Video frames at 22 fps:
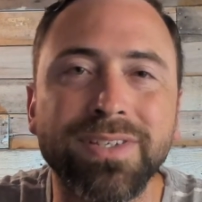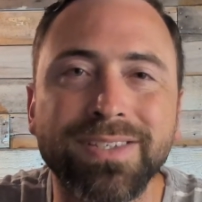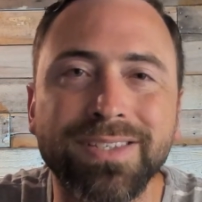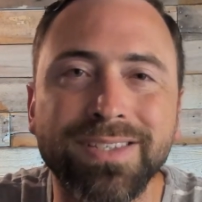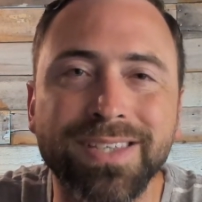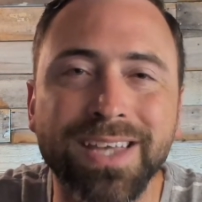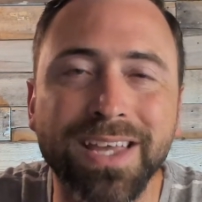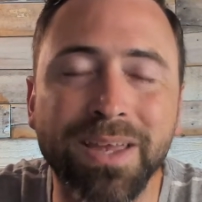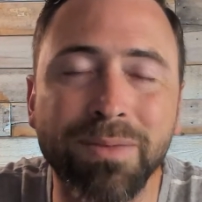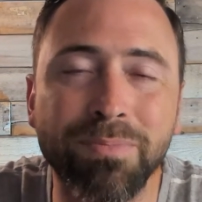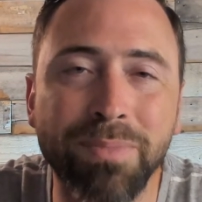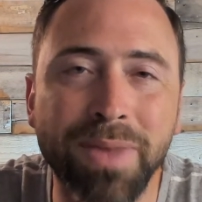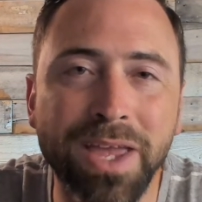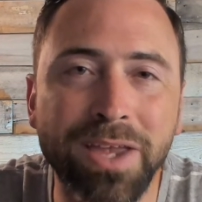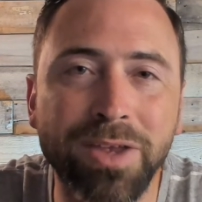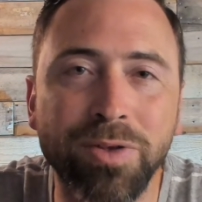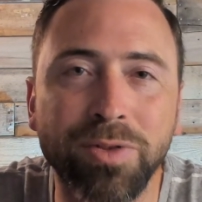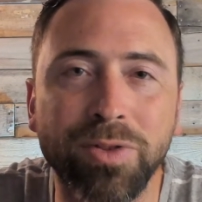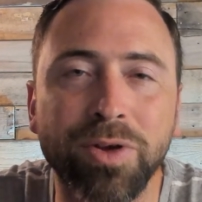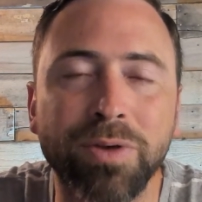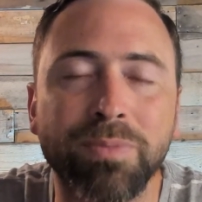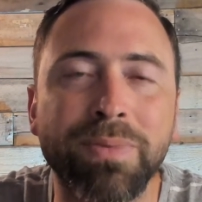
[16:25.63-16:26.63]
They can make you
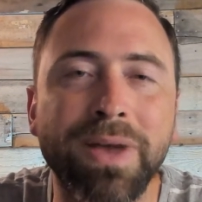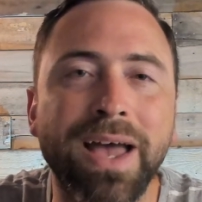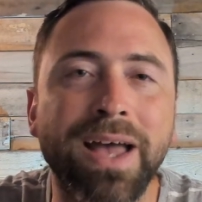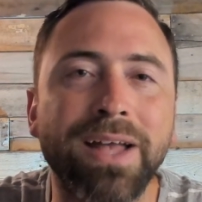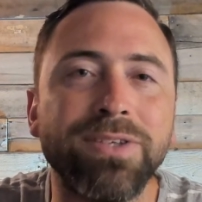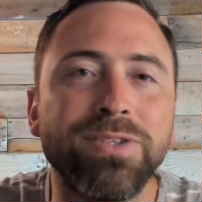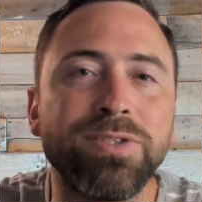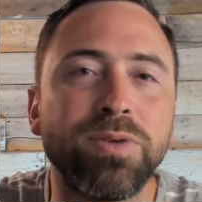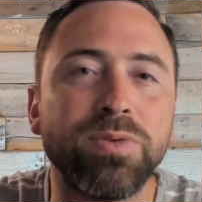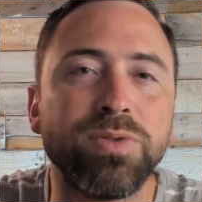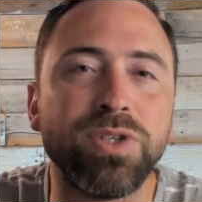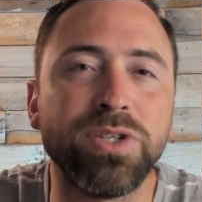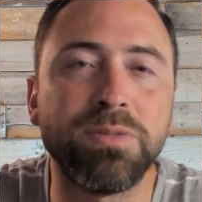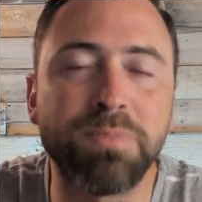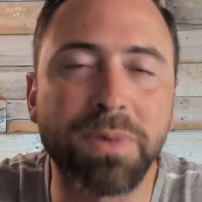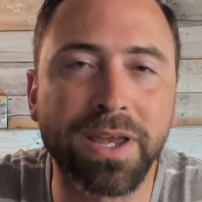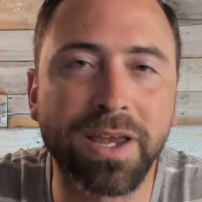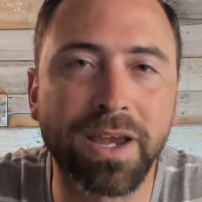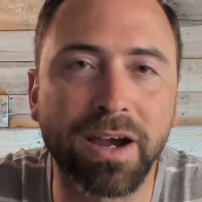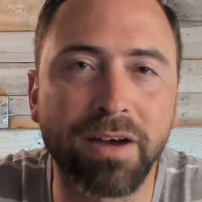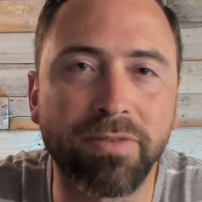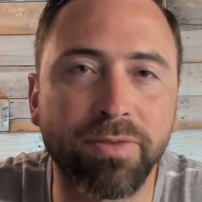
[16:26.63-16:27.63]
look bad. So just be
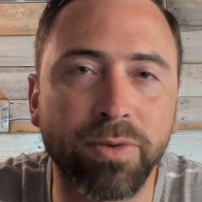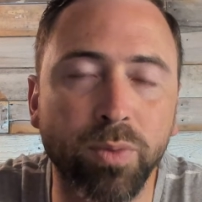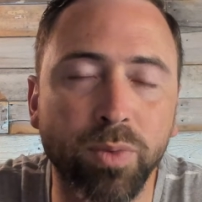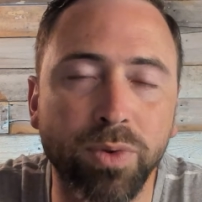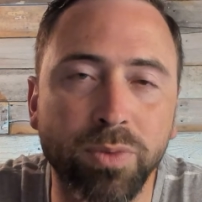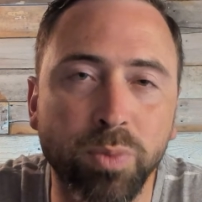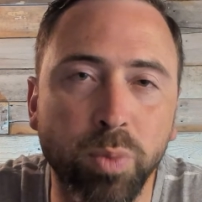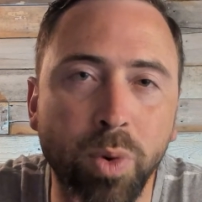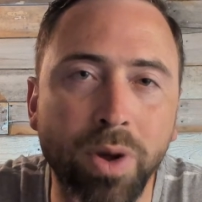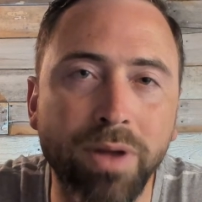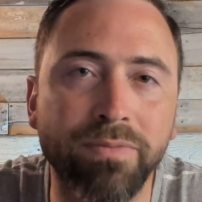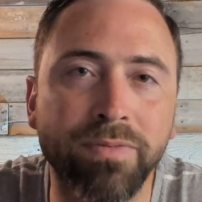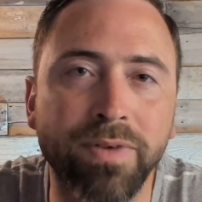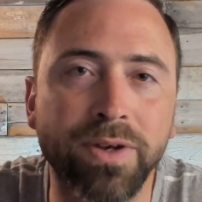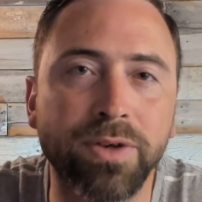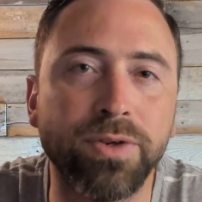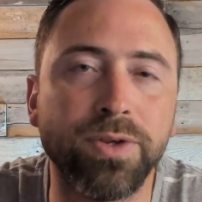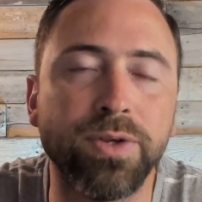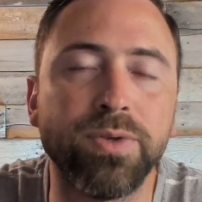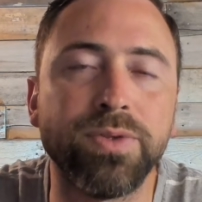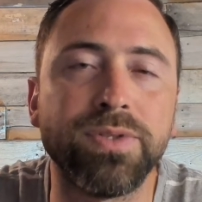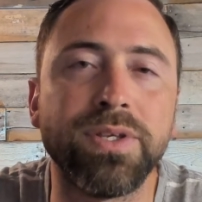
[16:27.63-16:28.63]
careful with what vendor
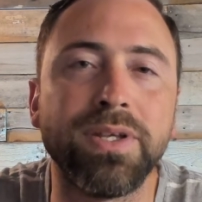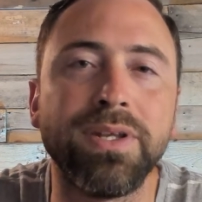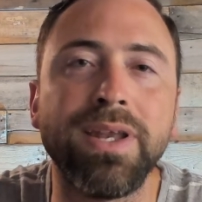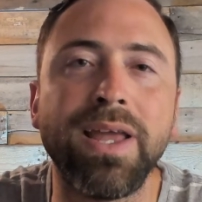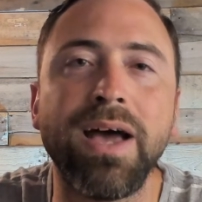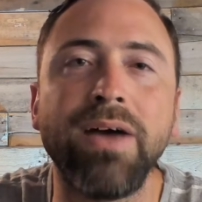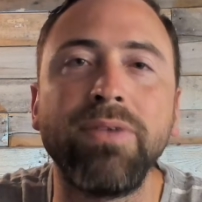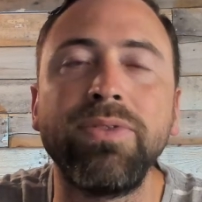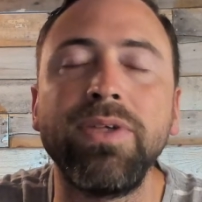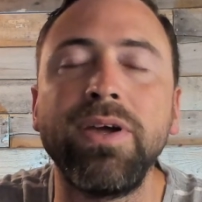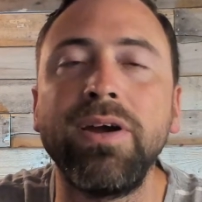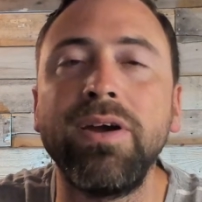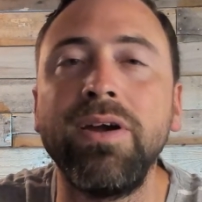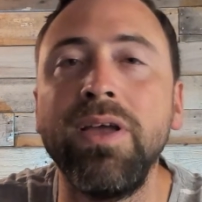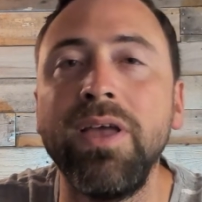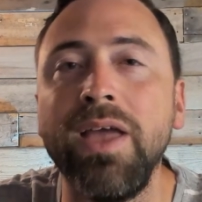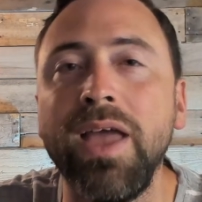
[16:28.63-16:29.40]
you send out there